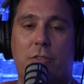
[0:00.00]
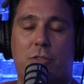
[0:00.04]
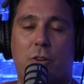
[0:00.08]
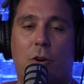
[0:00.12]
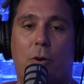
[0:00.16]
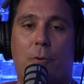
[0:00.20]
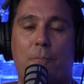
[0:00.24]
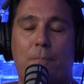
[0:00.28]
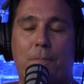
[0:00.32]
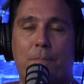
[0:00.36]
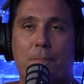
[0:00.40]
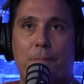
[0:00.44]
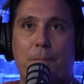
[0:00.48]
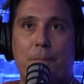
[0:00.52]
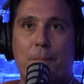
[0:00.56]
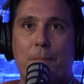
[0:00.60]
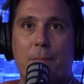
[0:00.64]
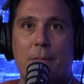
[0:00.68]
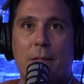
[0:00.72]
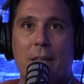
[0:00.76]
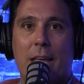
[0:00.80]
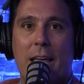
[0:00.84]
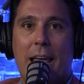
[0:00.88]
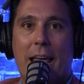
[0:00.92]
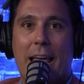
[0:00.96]
So,
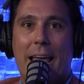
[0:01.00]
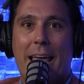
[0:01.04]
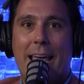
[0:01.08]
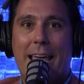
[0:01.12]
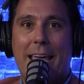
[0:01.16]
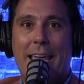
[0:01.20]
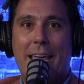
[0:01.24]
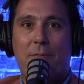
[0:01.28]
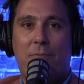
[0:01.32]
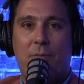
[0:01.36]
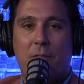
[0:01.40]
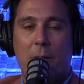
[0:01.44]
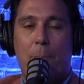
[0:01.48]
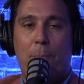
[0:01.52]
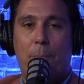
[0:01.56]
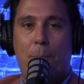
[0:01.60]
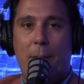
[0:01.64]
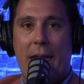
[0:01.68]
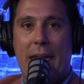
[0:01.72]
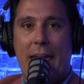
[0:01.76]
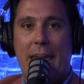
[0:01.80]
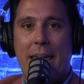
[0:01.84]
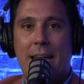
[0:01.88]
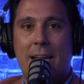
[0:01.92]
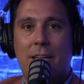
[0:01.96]
if the
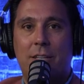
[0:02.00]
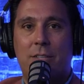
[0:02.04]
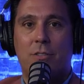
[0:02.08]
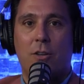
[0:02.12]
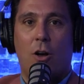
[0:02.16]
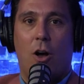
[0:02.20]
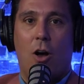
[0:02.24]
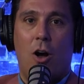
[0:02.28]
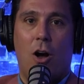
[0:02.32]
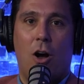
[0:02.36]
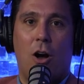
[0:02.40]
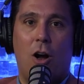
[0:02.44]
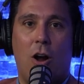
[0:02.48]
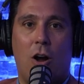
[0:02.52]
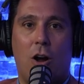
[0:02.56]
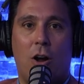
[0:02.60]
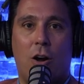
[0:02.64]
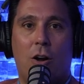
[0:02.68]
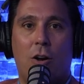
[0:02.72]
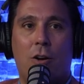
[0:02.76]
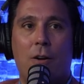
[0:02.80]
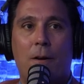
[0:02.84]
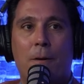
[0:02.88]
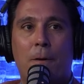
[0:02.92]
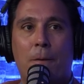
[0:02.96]
banks
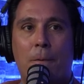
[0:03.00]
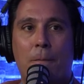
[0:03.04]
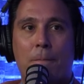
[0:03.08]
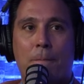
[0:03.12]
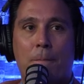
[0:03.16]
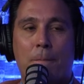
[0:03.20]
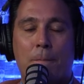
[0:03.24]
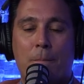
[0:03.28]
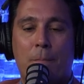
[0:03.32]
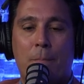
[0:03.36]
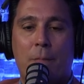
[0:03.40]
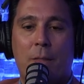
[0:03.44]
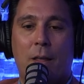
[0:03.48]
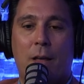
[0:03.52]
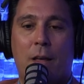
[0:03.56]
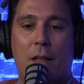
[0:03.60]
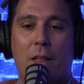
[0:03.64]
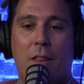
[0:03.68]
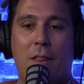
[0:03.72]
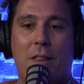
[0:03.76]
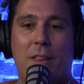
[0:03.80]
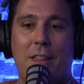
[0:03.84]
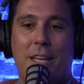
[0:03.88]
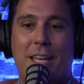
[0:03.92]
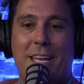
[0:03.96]
are
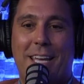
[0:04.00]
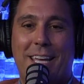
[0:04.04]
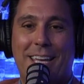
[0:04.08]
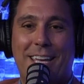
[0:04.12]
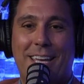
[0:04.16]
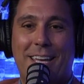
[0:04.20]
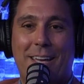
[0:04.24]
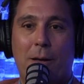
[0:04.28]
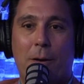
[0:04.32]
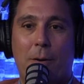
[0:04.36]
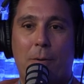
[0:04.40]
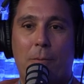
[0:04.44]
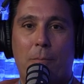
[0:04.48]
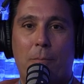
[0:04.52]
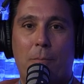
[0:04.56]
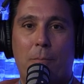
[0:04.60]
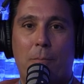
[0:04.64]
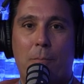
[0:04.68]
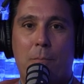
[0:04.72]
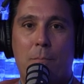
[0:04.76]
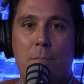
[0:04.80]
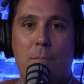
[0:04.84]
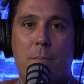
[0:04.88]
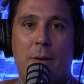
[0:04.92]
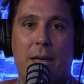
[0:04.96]
the
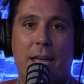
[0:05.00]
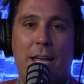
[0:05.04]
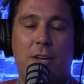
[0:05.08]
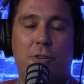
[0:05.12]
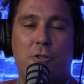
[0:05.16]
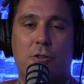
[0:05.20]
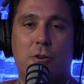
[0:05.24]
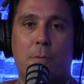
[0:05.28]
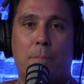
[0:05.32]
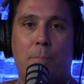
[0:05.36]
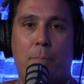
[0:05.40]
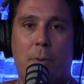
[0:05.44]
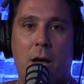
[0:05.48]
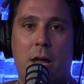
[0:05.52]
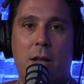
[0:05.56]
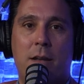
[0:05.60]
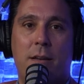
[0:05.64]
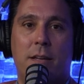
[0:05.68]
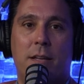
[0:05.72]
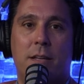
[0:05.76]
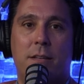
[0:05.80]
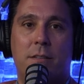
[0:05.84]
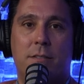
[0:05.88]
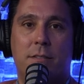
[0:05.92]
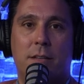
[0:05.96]
major
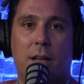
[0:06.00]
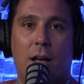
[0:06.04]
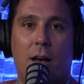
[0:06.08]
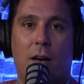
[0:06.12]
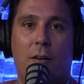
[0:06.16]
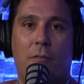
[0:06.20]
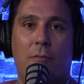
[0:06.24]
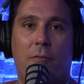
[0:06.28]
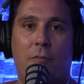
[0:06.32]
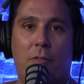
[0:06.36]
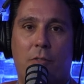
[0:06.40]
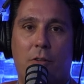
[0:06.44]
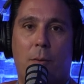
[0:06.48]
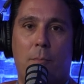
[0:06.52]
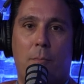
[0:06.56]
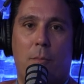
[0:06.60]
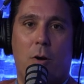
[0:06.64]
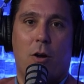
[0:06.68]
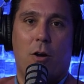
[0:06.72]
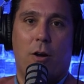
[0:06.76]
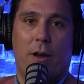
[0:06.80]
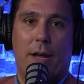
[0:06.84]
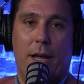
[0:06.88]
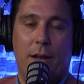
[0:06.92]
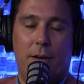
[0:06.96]
pundits of the
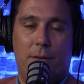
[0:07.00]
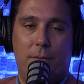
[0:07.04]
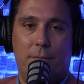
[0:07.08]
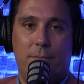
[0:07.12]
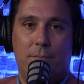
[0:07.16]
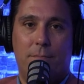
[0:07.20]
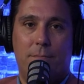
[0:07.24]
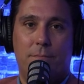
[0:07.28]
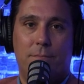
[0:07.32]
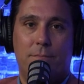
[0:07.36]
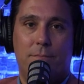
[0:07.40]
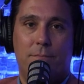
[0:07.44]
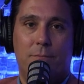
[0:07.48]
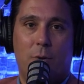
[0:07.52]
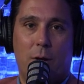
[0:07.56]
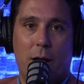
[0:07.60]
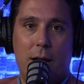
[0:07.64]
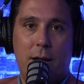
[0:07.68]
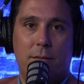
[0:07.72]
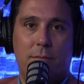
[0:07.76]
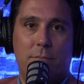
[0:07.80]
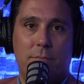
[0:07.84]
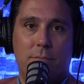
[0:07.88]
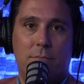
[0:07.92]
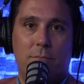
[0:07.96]
market,
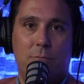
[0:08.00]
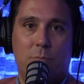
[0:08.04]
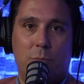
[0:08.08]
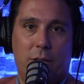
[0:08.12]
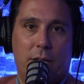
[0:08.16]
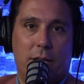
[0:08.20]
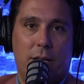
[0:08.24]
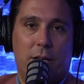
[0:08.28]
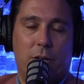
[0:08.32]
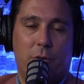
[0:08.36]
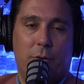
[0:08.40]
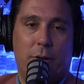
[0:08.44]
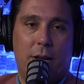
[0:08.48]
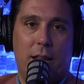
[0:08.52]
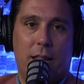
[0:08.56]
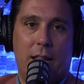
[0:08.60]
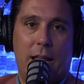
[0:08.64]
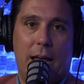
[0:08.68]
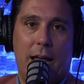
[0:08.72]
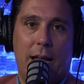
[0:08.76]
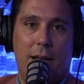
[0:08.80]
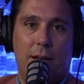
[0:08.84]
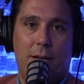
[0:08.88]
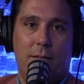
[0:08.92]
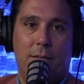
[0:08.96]
right? We can agree to
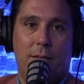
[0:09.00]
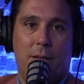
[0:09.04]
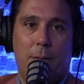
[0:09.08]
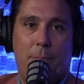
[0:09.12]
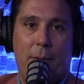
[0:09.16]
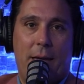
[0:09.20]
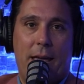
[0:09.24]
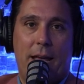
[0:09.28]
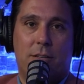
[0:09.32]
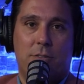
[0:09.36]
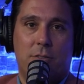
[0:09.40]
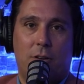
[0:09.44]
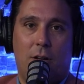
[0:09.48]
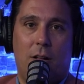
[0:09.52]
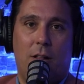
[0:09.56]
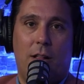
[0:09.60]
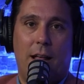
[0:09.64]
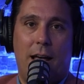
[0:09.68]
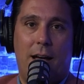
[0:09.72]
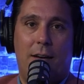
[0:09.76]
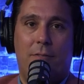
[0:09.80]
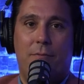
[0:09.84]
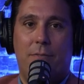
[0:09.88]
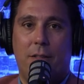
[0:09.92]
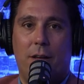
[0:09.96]
that. Yep. The banks all
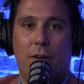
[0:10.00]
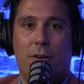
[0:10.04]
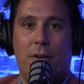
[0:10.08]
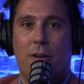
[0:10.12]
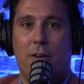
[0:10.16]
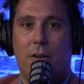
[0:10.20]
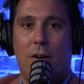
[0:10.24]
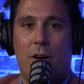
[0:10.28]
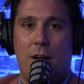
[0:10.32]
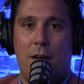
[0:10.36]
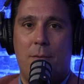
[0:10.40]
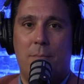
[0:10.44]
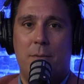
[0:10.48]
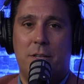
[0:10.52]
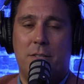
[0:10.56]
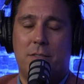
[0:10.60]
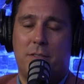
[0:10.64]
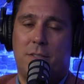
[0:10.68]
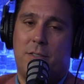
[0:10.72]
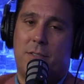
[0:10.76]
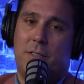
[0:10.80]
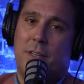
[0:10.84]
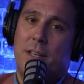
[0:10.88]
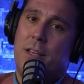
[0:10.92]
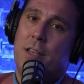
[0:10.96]
have their
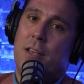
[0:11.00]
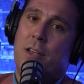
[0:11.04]
economists,